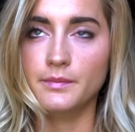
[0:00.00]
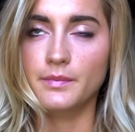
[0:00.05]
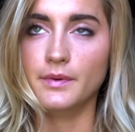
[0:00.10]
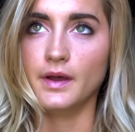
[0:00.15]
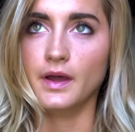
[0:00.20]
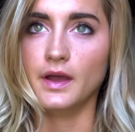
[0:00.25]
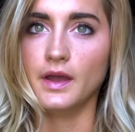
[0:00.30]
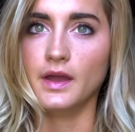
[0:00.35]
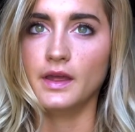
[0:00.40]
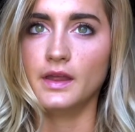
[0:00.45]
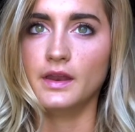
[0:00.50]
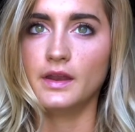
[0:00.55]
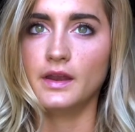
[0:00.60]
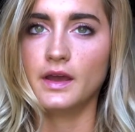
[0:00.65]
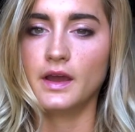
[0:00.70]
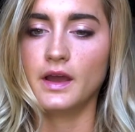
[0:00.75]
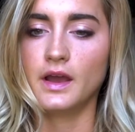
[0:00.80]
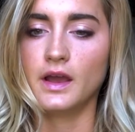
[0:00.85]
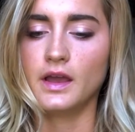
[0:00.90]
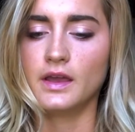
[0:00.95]

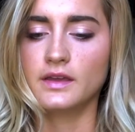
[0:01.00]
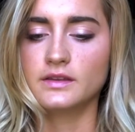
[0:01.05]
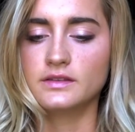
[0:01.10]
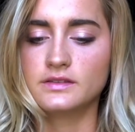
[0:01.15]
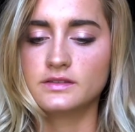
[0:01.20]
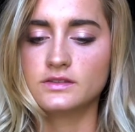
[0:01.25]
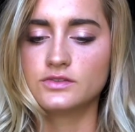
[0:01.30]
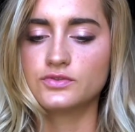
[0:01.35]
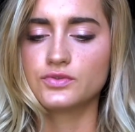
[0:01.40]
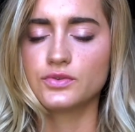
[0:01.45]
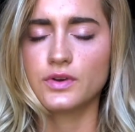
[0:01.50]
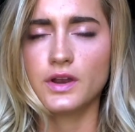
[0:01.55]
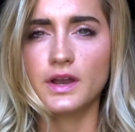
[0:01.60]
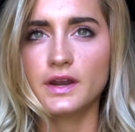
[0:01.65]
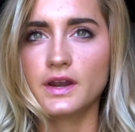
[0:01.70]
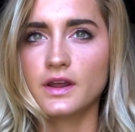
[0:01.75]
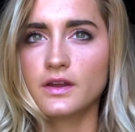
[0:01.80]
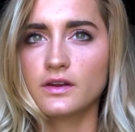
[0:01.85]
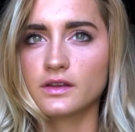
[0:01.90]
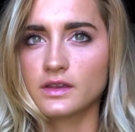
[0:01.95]
but I
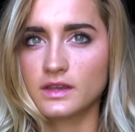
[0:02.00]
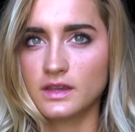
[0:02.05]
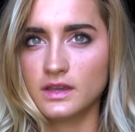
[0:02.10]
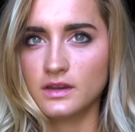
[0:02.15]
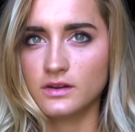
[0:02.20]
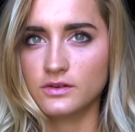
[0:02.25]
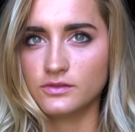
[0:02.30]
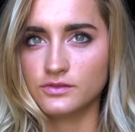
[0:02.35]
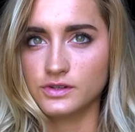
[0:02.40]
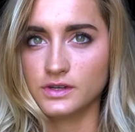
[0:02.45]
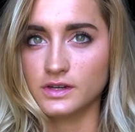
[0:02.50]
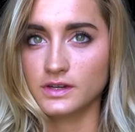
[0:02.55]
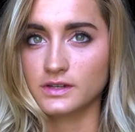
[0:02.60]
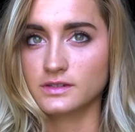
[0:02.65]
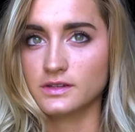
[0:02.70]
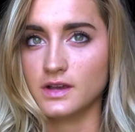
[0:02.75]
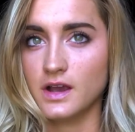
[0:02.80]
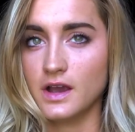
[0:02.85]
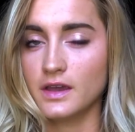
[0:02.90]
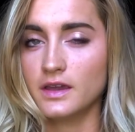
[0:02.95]
tried out a
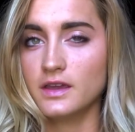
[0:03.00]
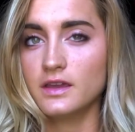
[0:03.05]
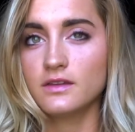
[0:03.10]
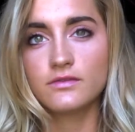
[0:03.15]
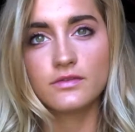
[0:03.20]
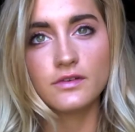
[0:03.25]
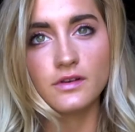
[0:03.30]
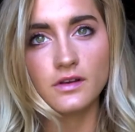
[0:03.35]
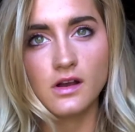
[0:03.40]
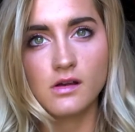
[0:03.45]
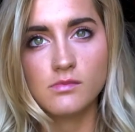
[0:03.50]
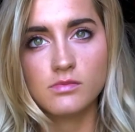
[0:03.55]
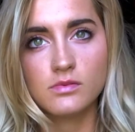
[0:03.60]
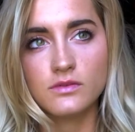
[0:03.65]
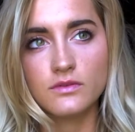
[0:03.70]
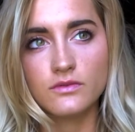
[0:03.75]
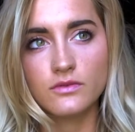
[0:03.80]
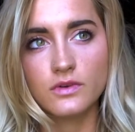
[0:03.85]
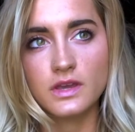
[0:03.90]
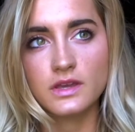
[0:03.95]
ketogenic diet for a
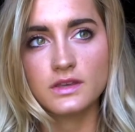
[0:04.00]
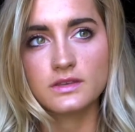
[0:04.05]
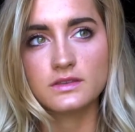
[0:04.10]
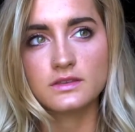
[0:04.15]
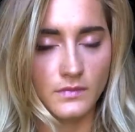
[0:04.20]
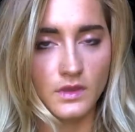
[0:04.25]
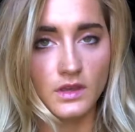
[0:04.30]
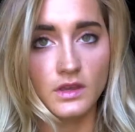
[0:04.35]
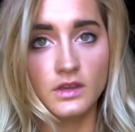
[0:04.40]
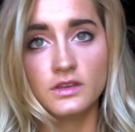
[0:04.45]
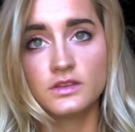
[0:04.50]
couple of weeks.